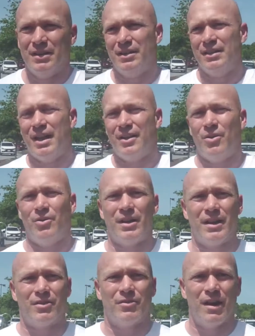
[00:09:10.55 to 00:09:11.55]
Not a whole lot
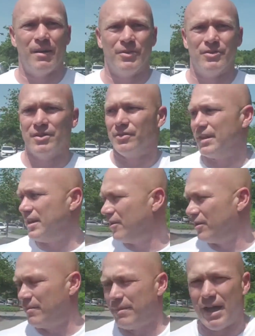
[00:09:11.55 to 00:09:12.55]
of crime you're generally
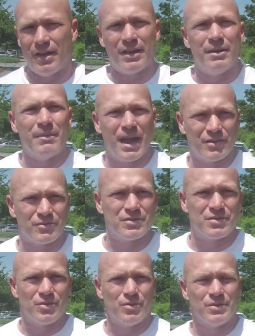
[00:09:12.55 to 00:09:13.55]
hearing about in mattress
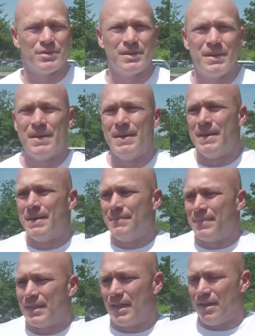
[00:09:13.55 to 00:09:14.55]
stores.
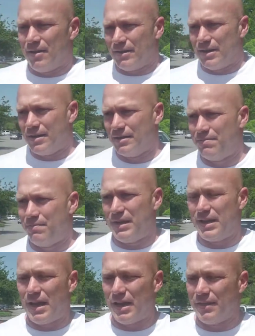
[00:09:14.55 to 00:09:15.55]
Now,
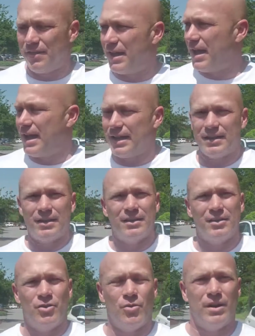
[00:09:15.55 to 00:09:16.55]
beyond that,
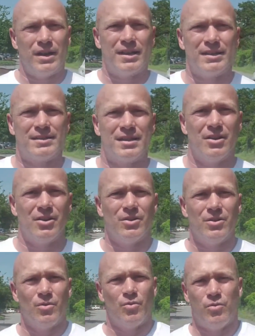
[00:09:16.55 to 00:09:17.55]
you want to
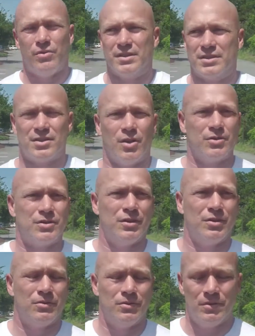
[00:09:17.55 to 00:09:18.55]
consider the
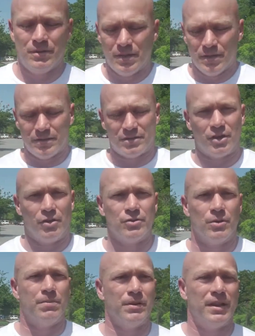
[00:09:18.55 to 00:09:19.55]
social
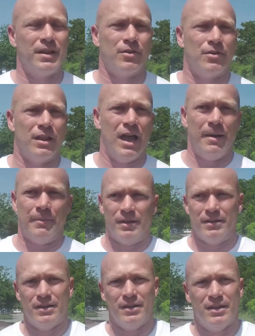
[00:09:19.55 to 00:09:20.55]
and political climate
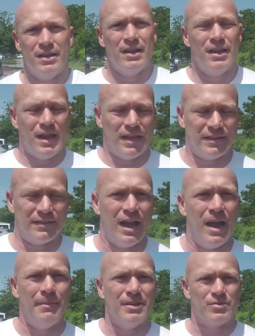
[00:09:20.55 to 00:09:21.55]
at the
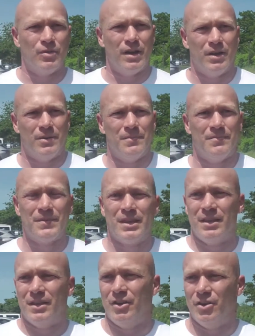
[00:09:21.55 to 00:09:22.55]
time as well.
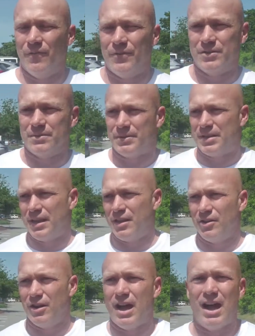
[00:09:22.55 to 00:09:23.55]
If there's a
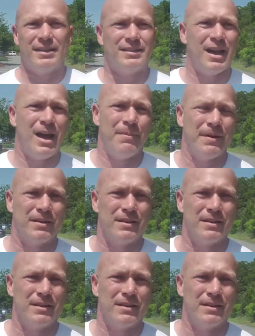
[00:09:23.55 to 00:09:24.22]
particular hot topic